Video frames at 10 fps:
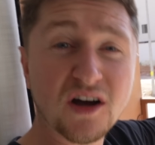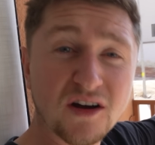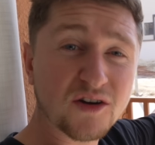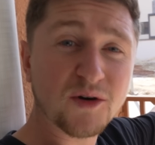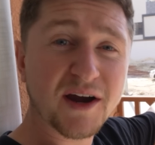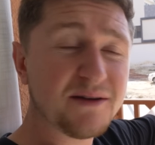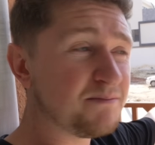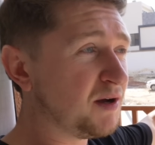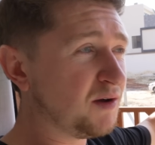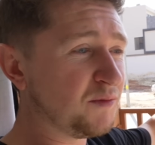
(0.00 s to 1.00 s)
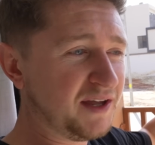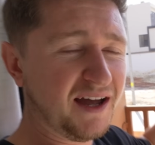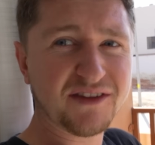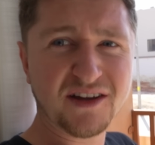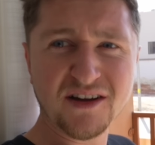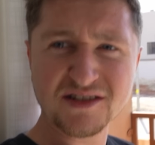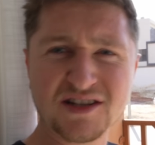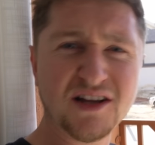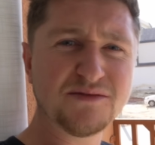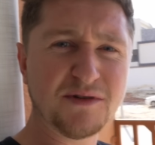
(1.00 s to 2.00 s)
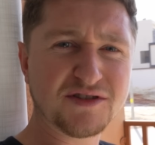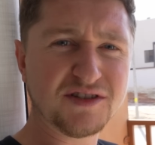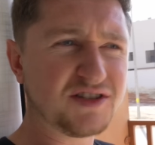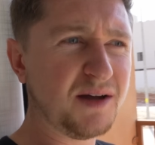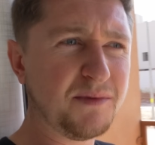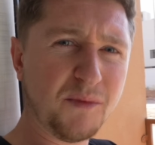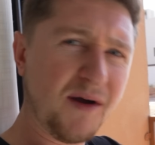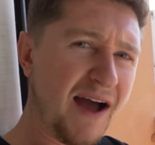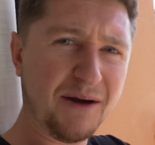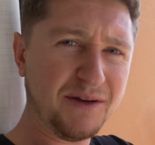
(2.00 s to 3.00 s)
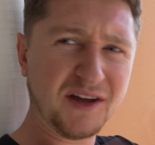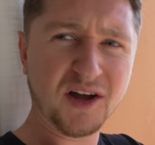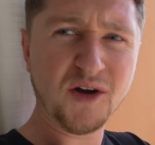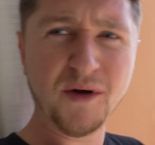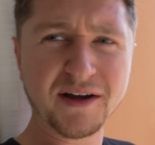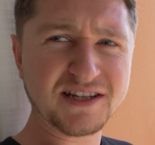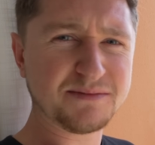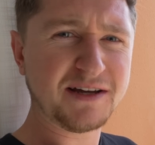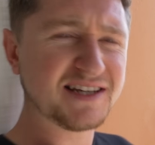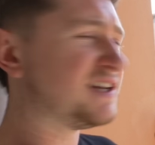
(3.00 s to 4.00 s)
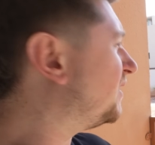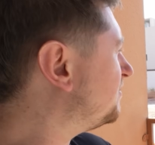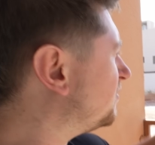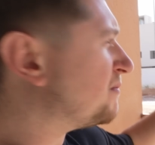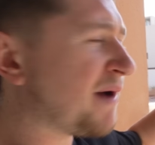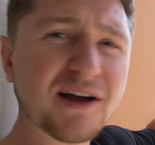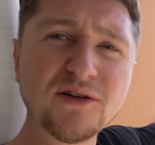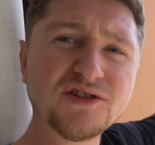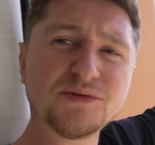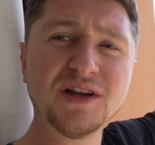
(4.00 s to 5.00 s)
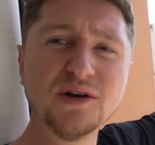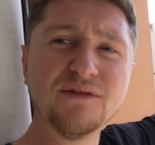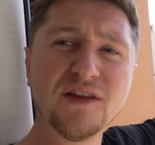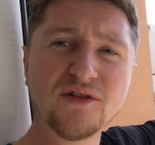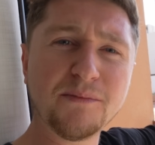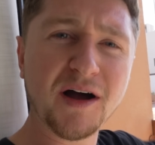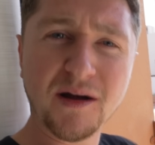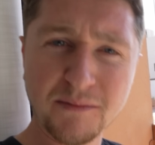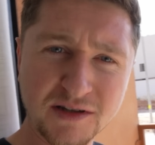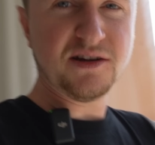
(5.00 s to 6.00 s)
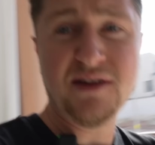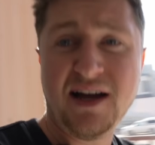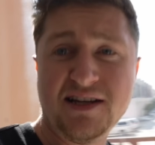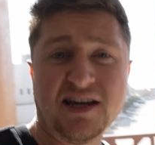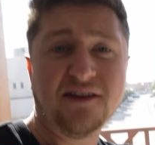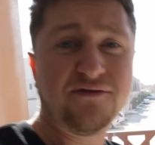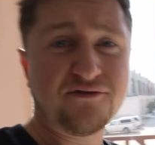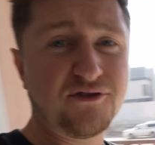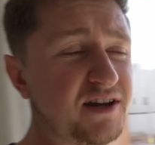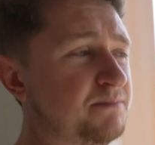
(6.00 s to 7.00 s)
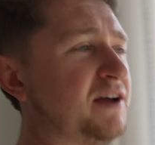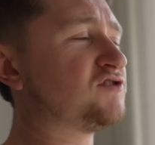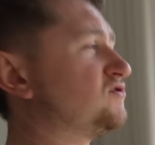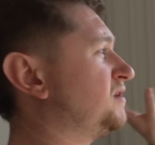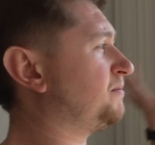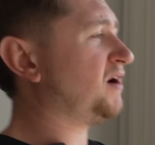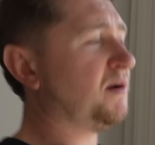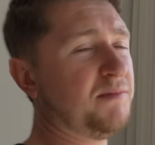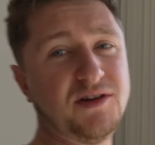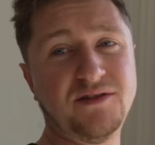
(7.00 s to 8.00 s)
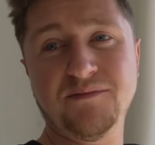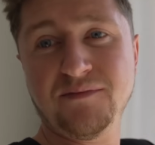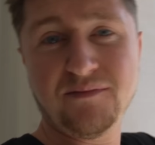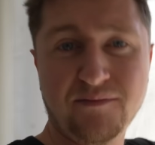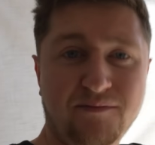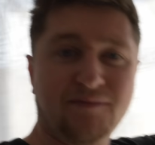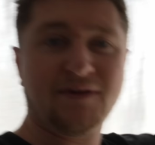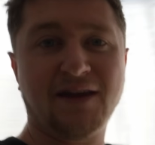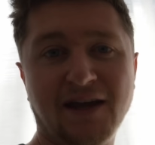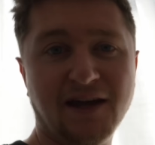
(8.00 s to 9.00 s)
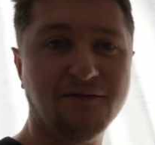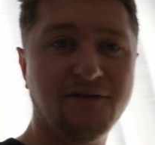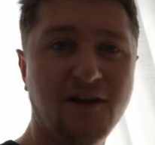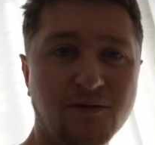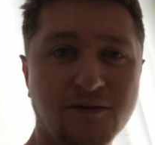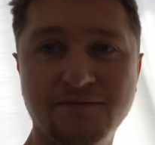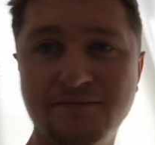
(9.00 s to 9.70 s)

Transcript: aren't great, but we have the curtains closed most of the time and we're out in the co-working space anyway, but we back onto a load of other apartments. So that is a 3-bedroom apartment in Flow.